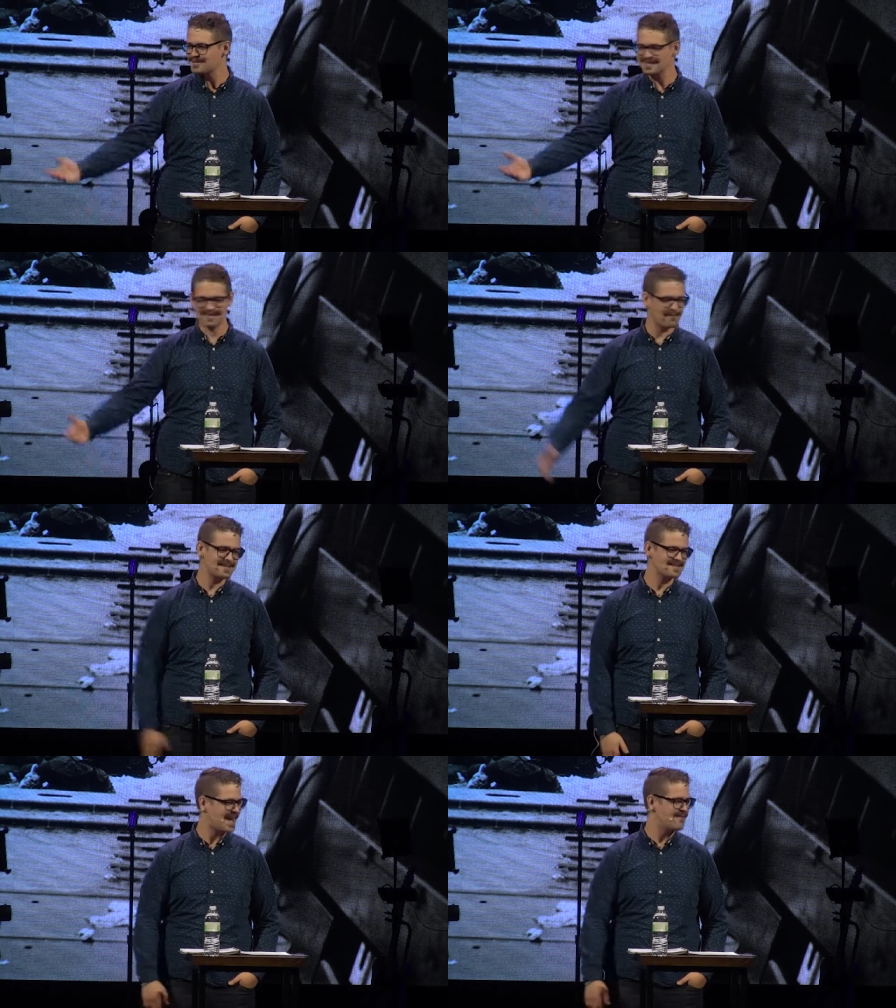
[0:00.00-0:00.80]
seen
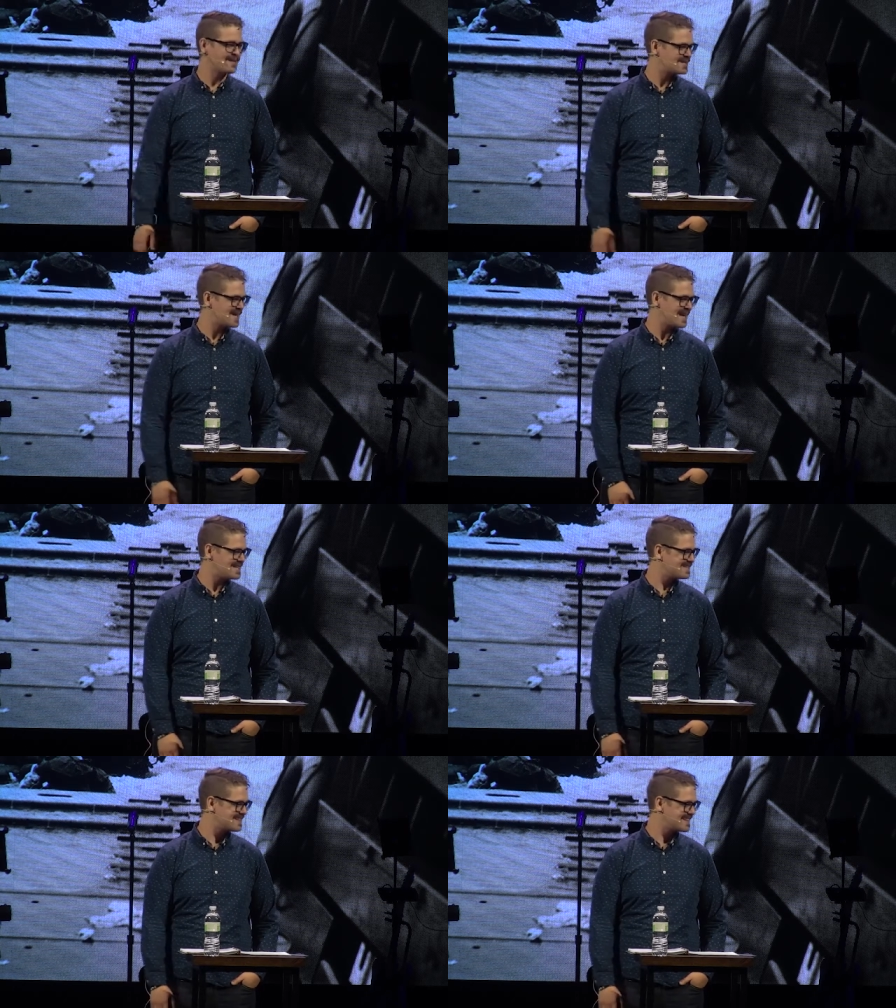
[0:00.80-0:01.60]
somebody's life get
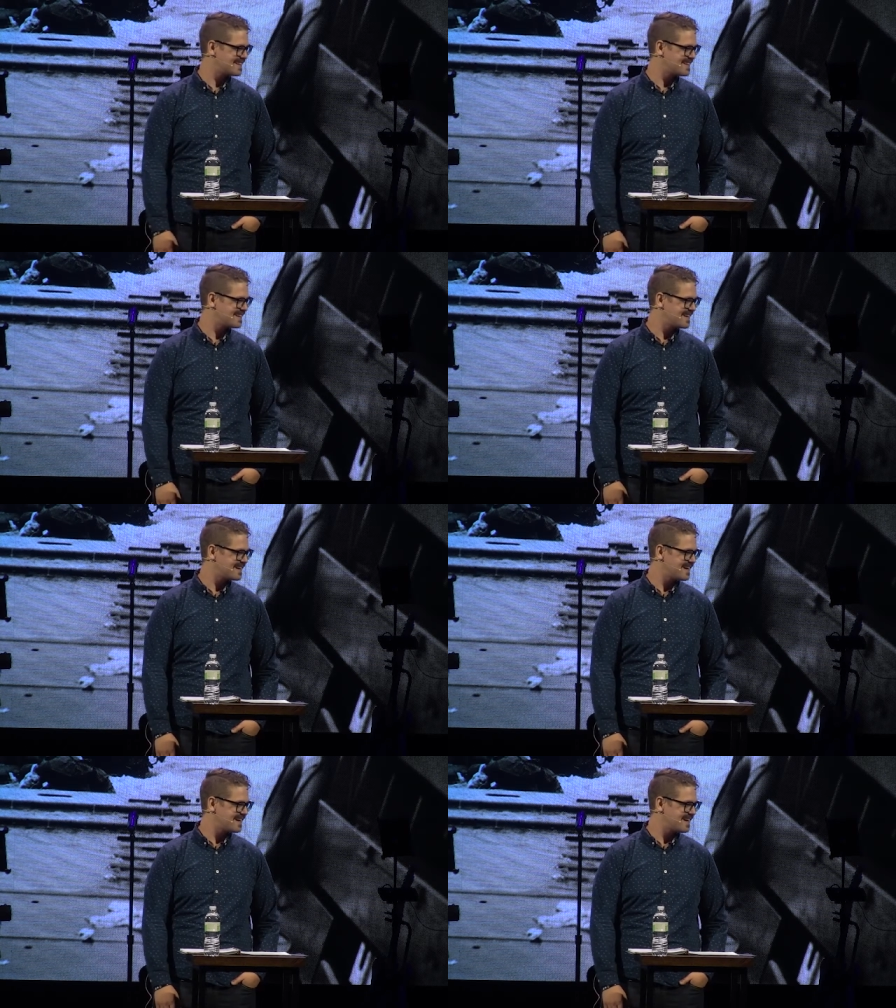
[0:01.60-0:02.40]
changed?
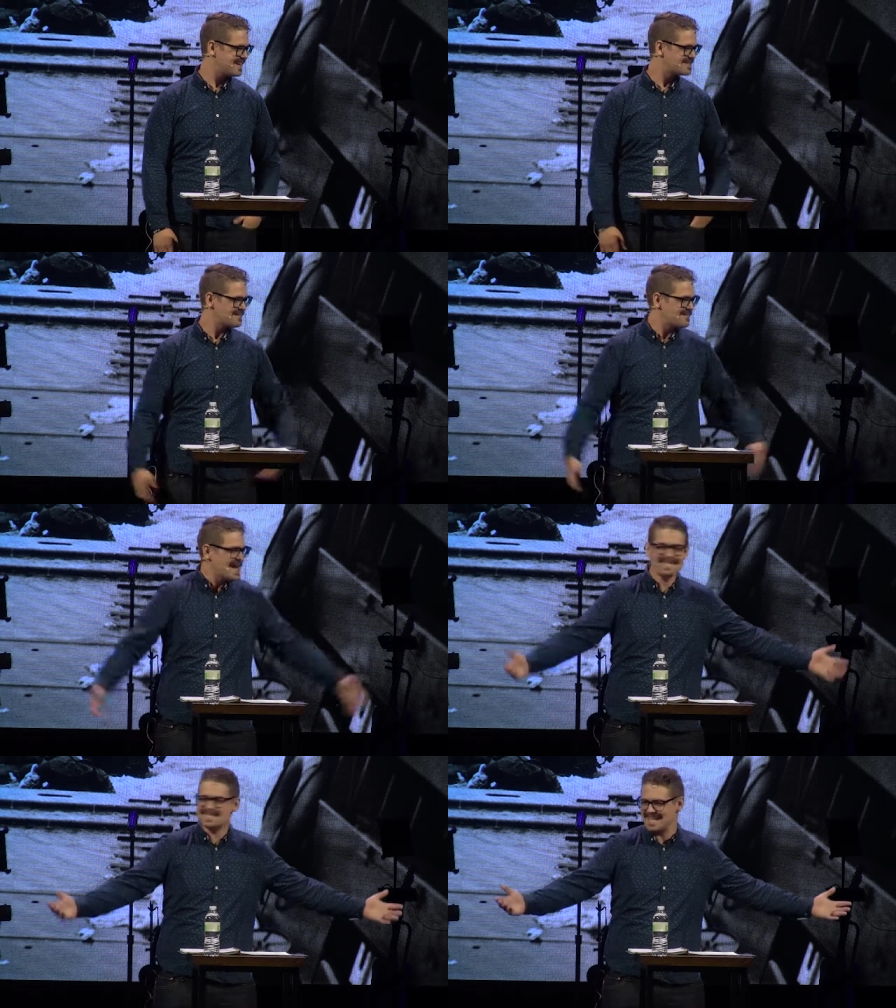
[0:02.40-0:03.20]
It's
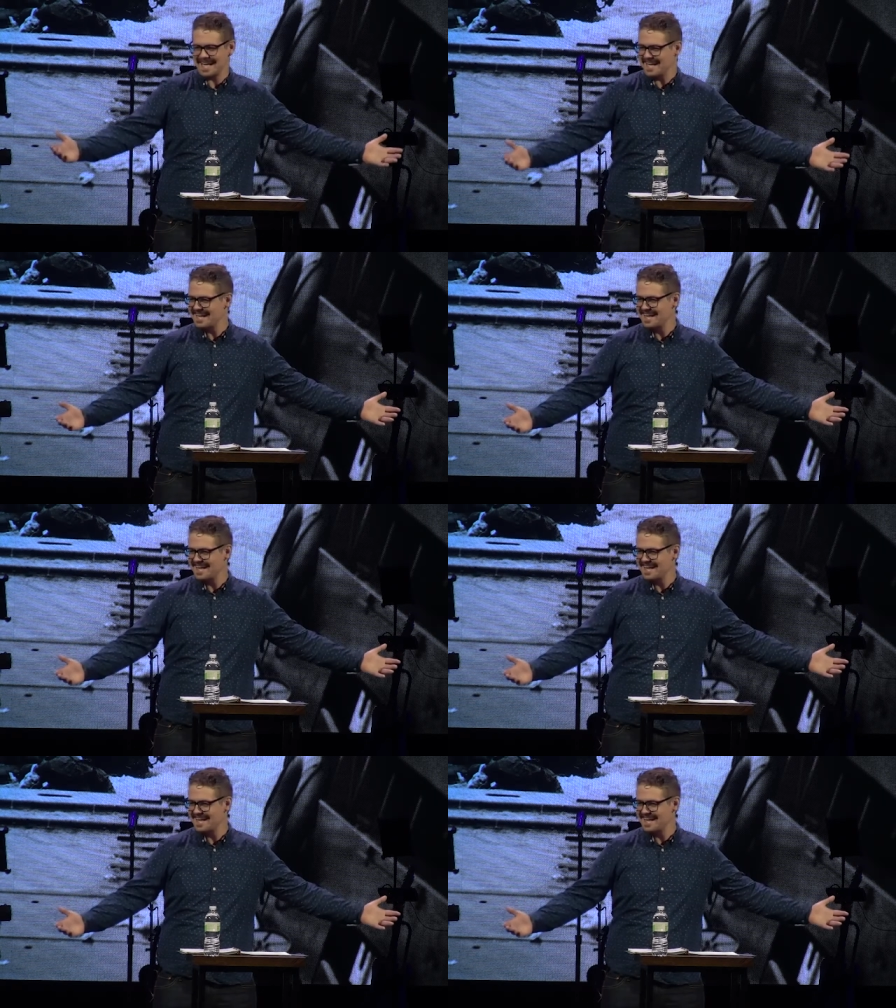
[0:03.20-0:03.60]
amazing.